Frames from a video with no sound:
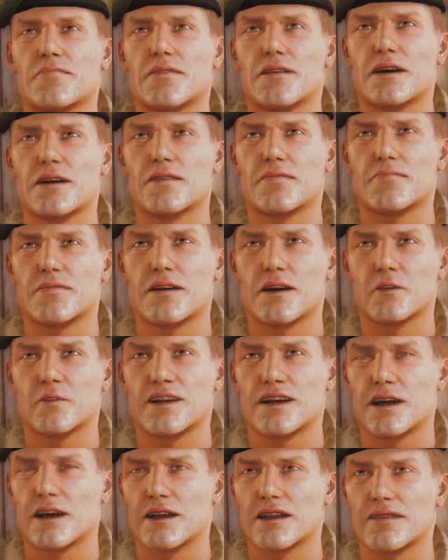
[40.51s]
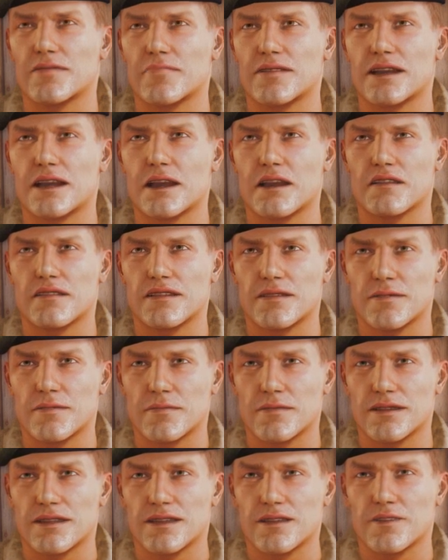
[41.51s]
a madman who calls himself
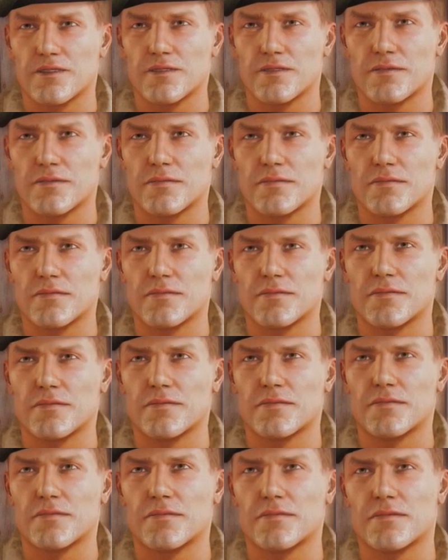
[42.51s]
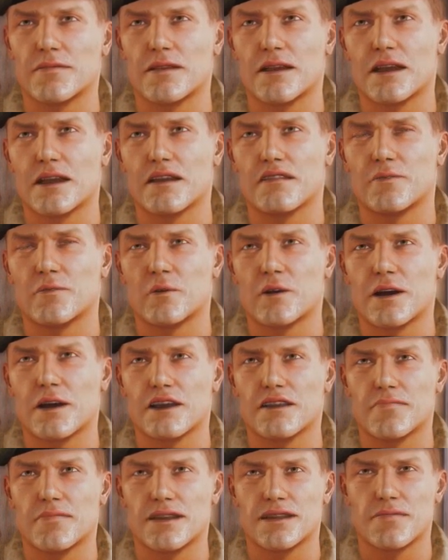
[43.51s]
Caesar. Every one
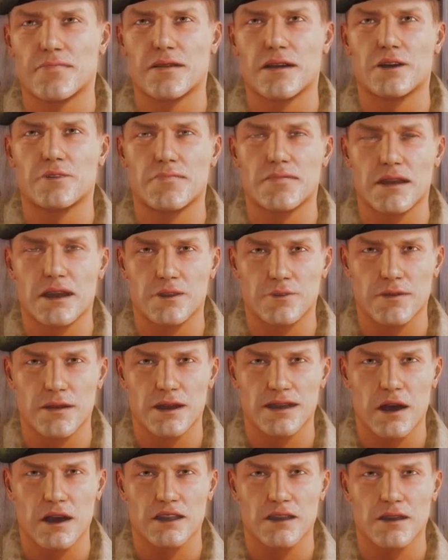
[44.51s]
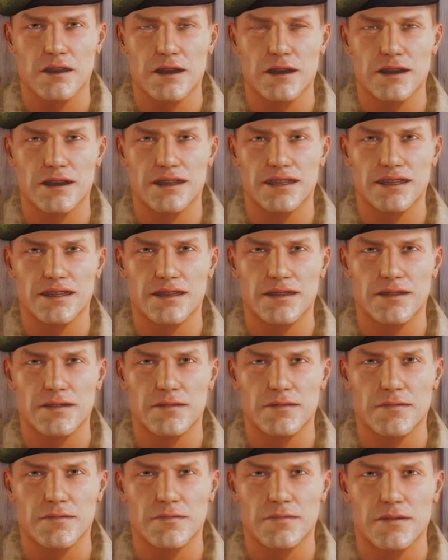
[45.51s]
of them is a barbarian to the last.
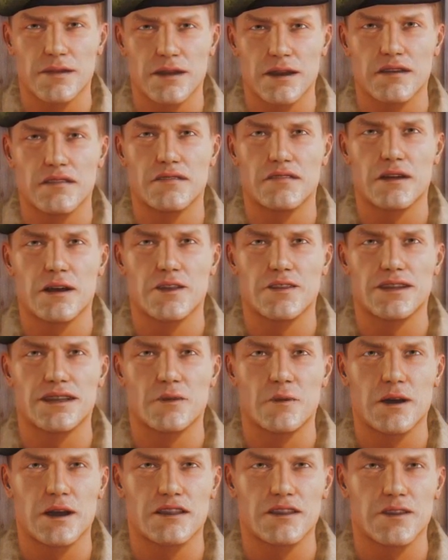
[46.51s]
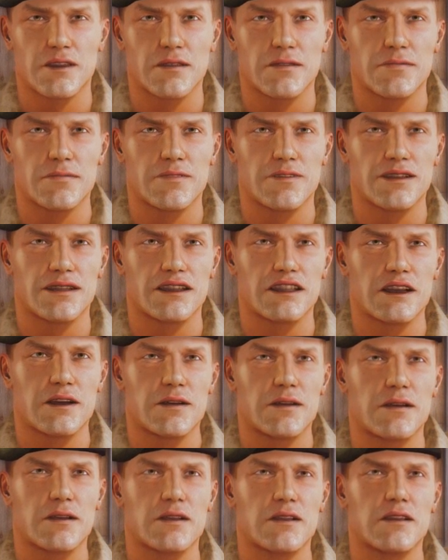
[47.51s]
I've even heard one of their leaders, the
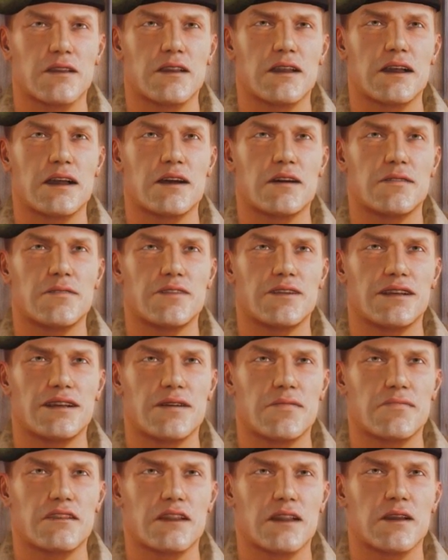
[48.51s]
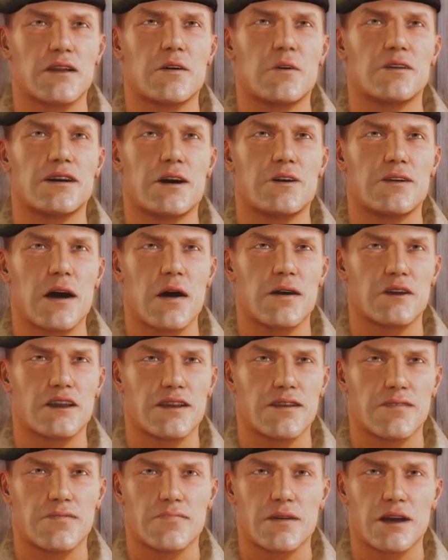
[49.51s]
Legate or something, goes around with a
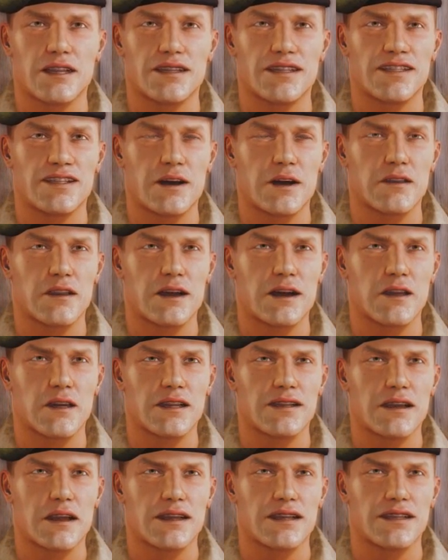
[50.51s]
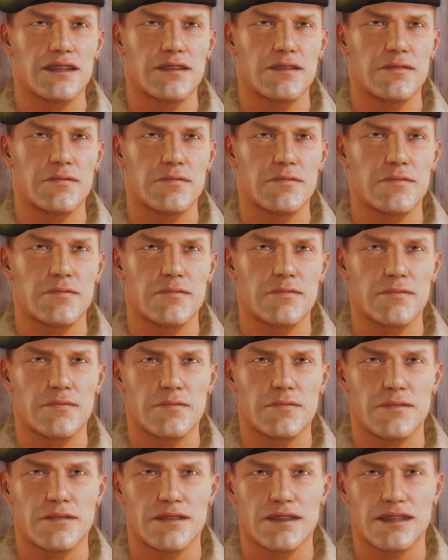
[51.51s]
human skull on his head.
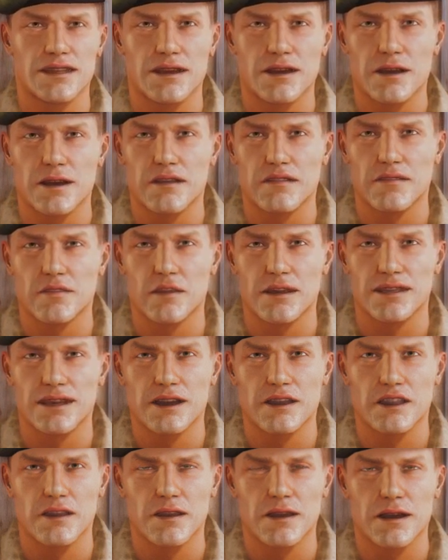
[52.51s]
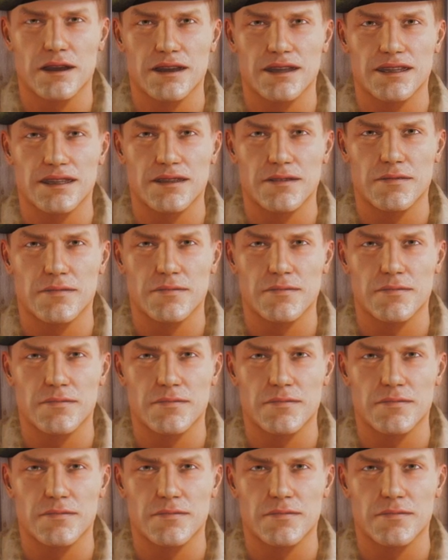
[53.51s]
Savages to the last.